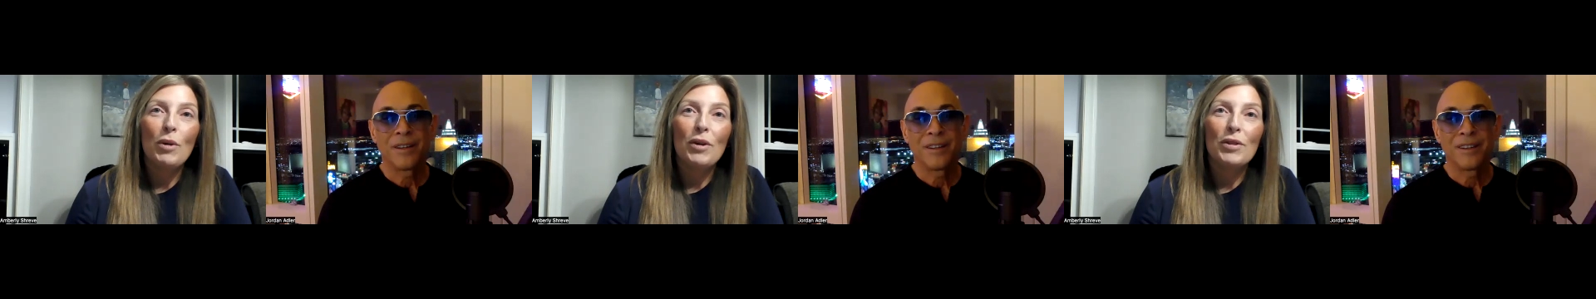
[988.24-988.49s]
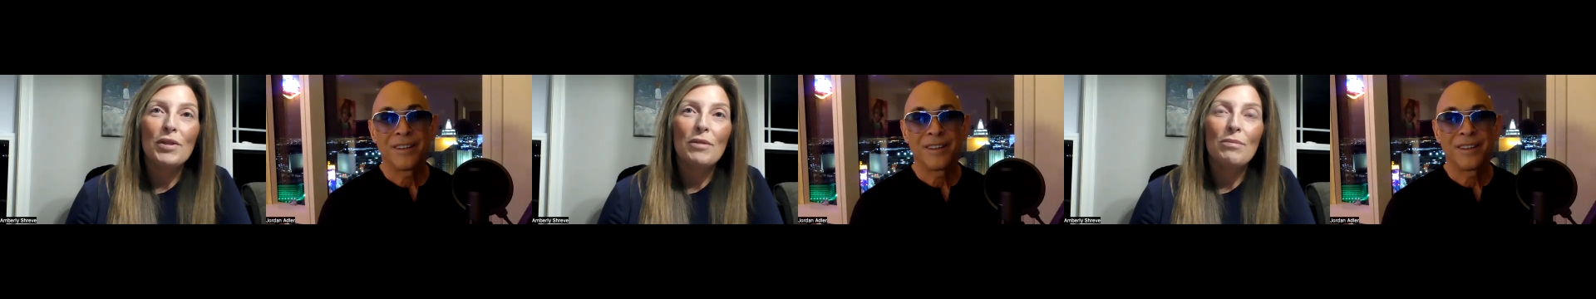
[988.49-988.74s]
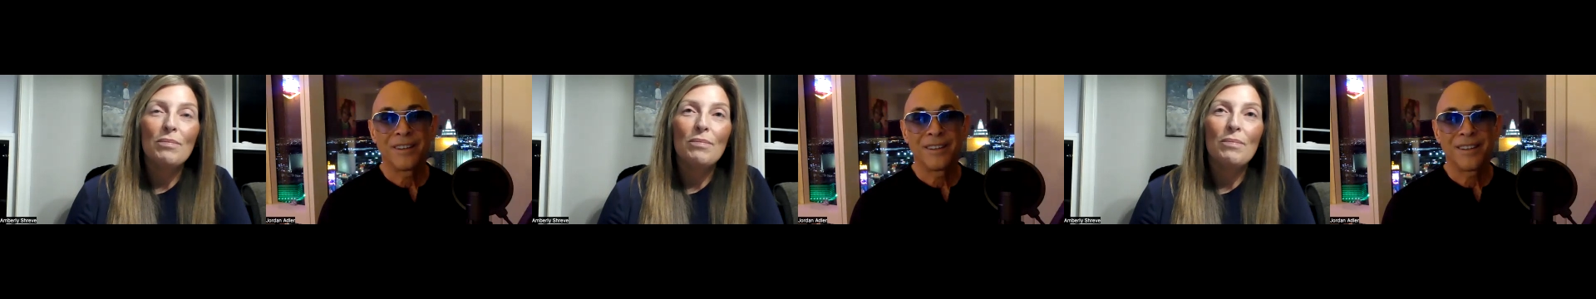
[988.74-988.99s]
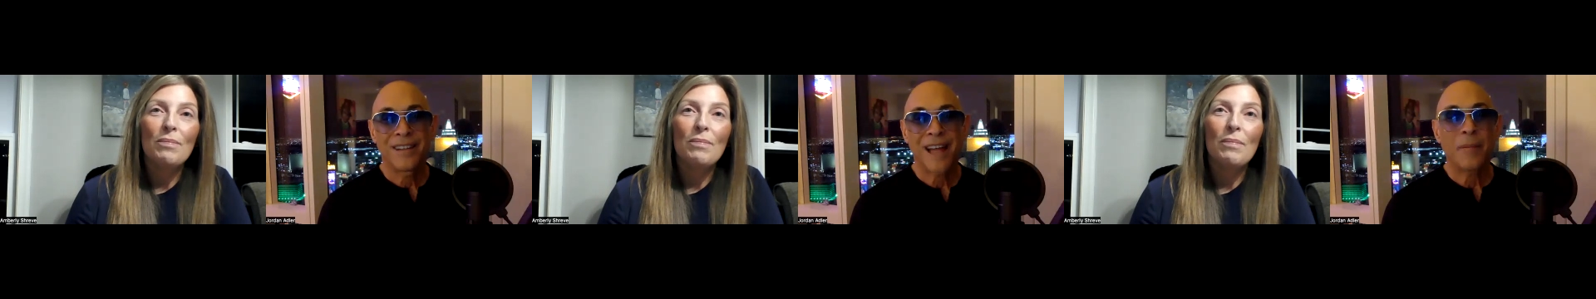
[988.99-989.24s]
Speaker 1: person.
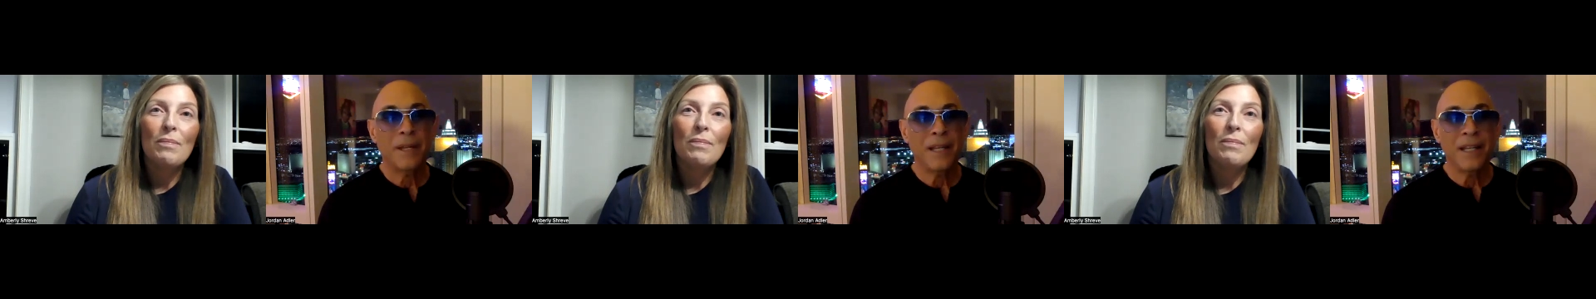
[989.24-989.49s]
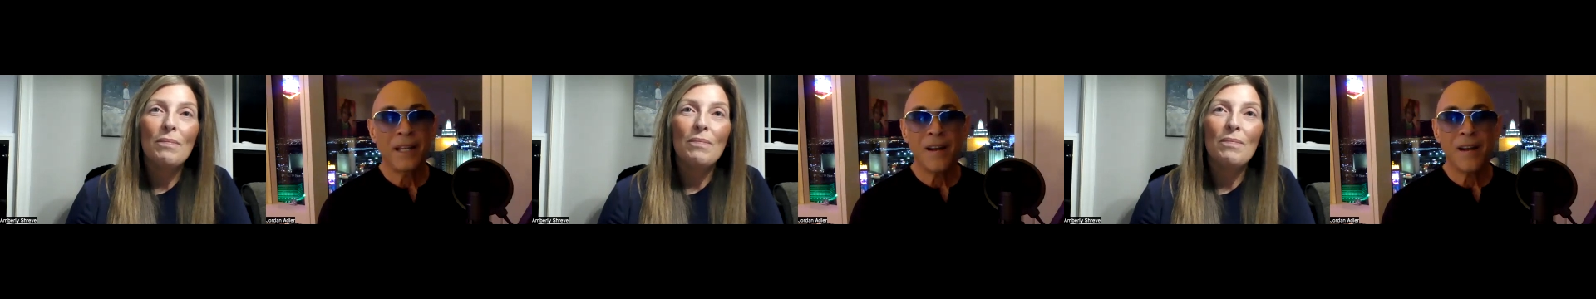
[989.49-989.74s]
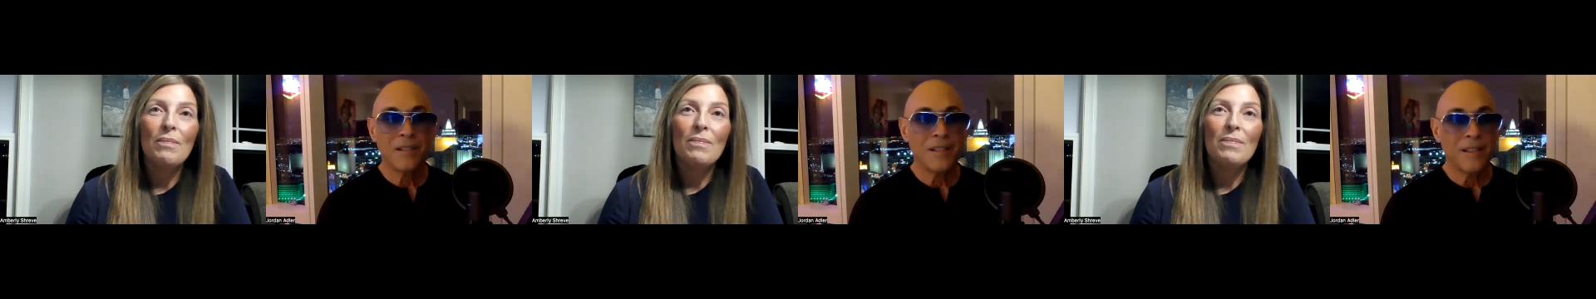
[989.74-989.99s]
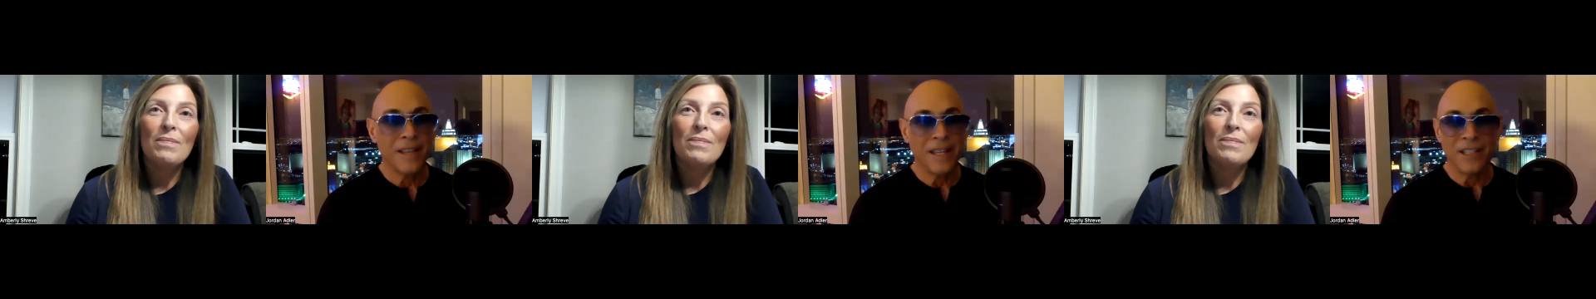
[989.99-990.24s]
How many cards did
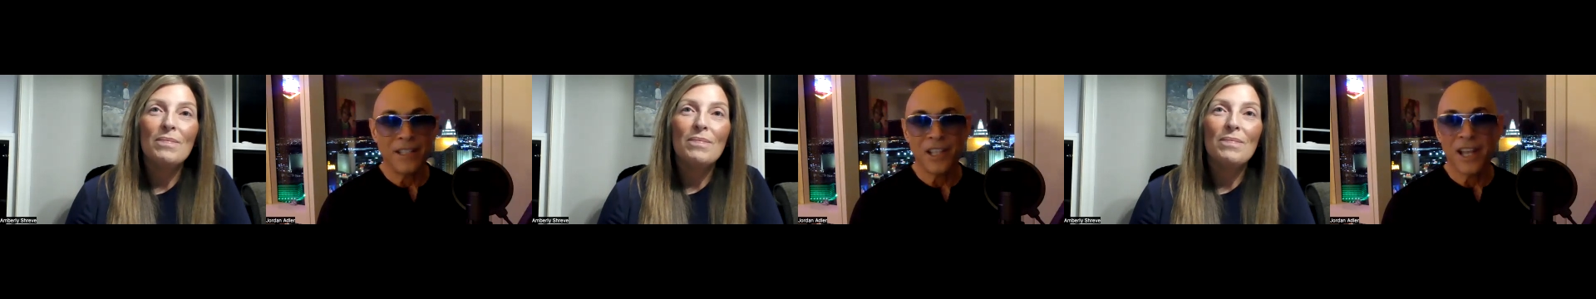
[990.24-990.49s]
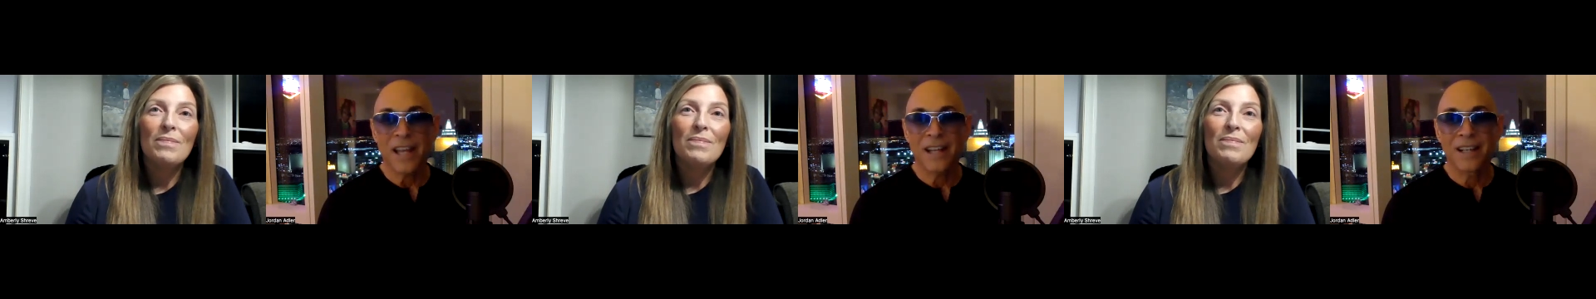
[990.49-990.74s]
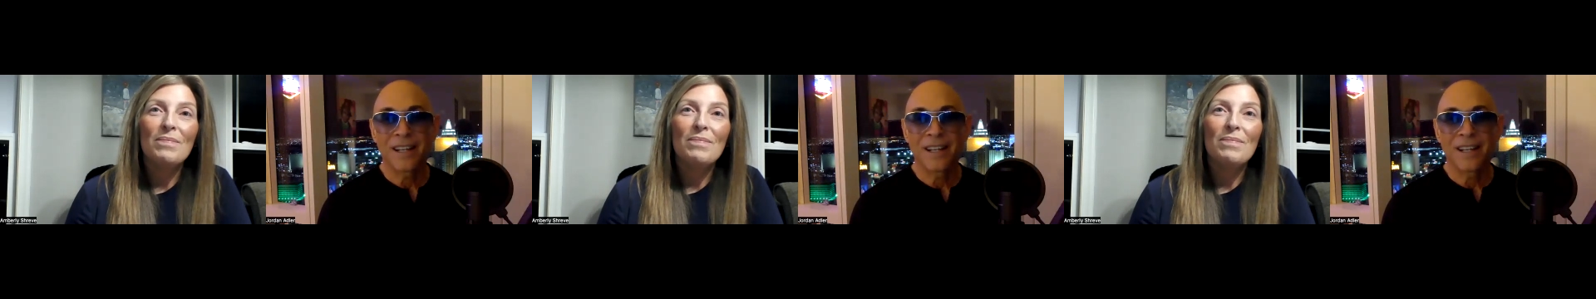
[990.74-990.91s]
they each get?